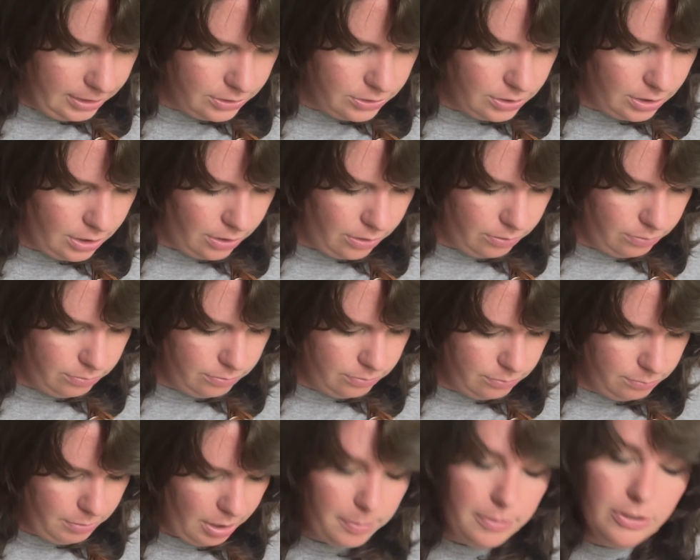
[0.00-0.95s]
so.
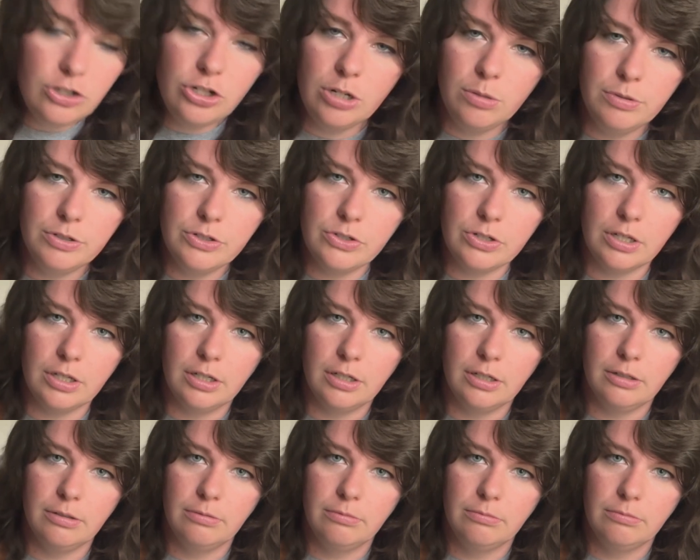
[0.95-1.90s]
Maybe she was,
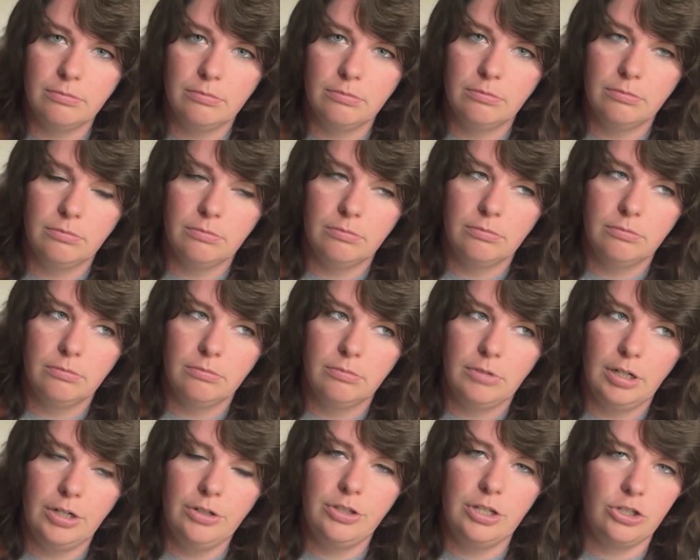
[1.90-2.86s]
I
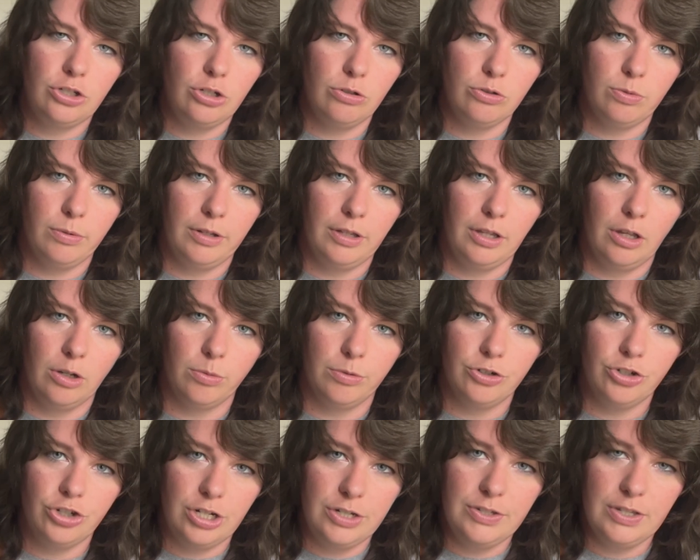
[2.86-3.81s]
don't think she was one of the young
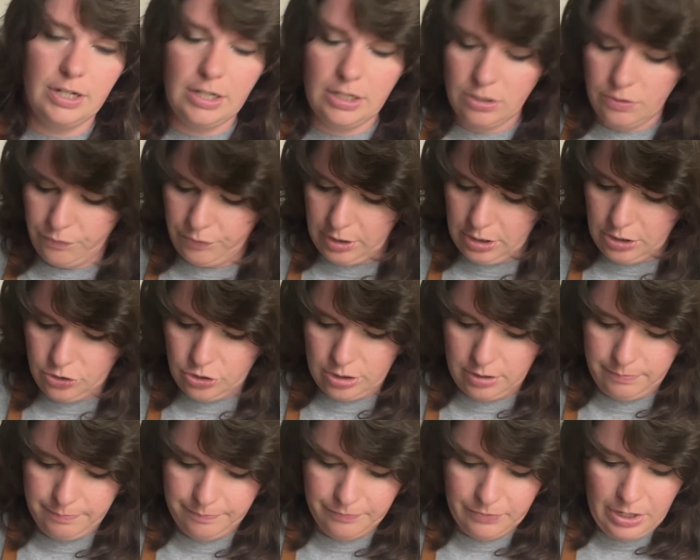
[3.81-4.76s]
ones. She's an East
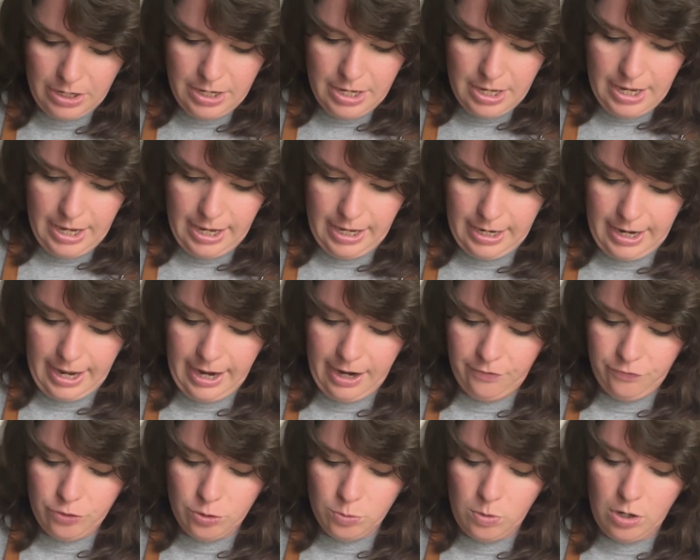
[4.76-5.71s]
Frisian. And
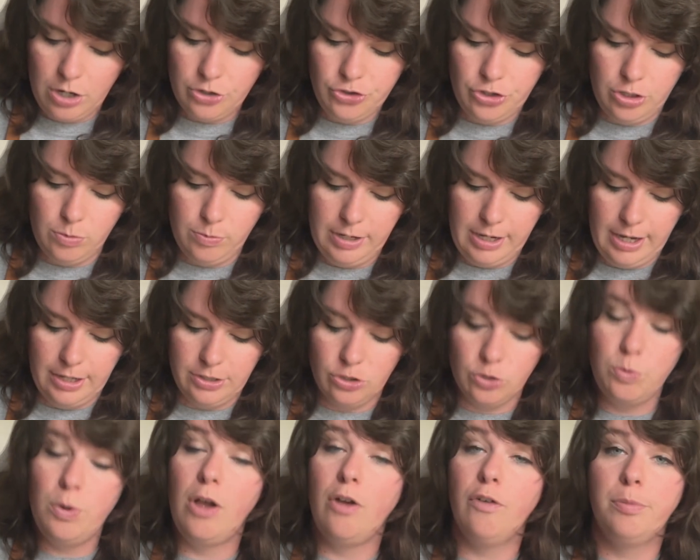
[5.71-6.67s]
after washing, we got
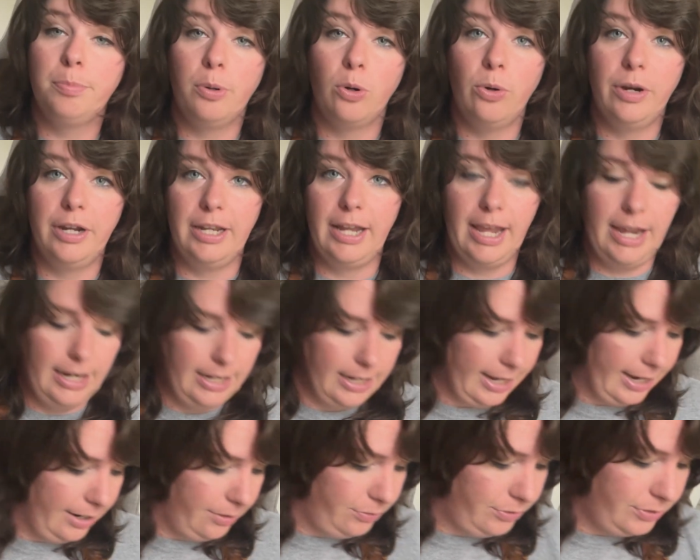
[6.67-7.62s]
12.8
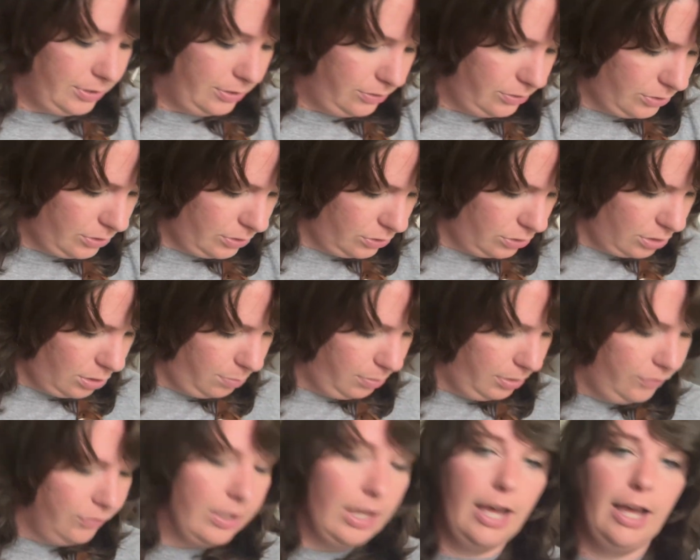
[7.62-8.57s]
ounces. So
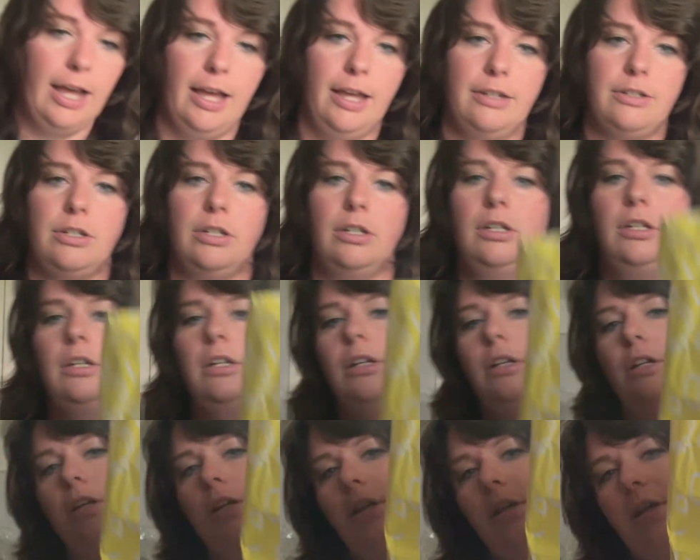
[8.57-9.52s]
we've got
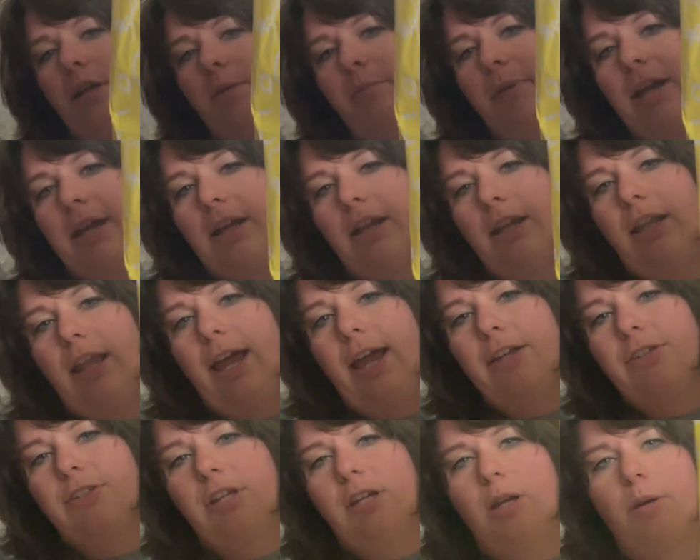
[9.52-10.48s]
my
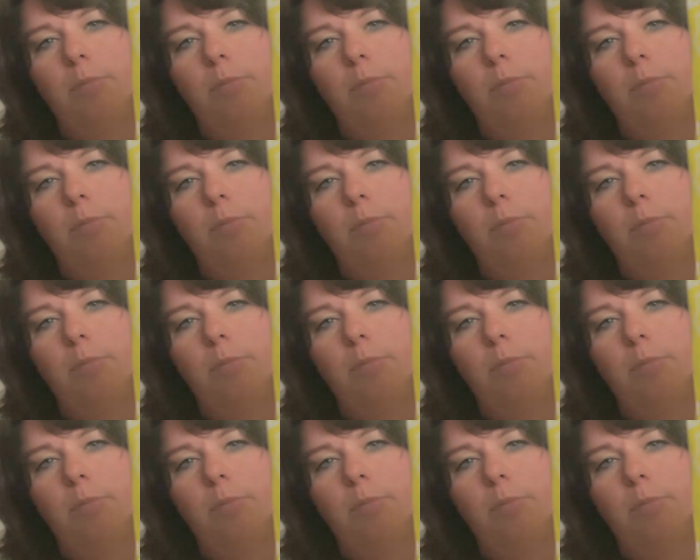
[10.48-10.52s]
classic